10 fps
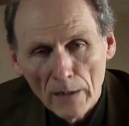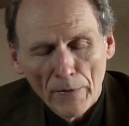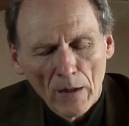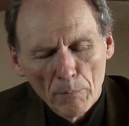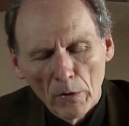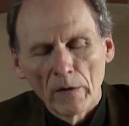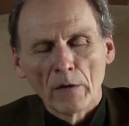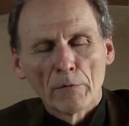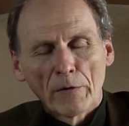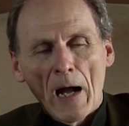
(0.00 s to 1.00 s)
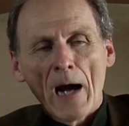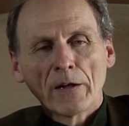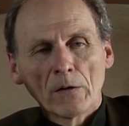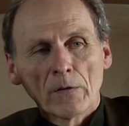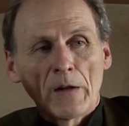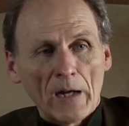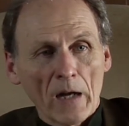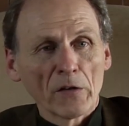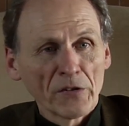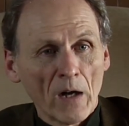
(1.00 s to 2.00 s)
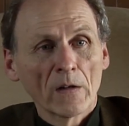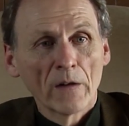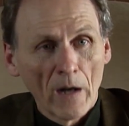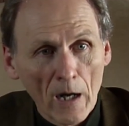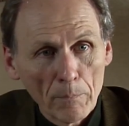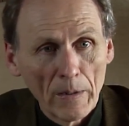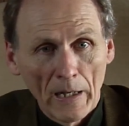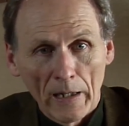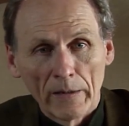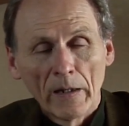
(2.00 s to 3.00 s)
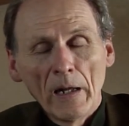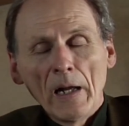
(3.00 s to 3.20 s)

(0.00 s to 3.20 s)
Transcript: If I can put it in the vernacular, they kind of sucked it up, and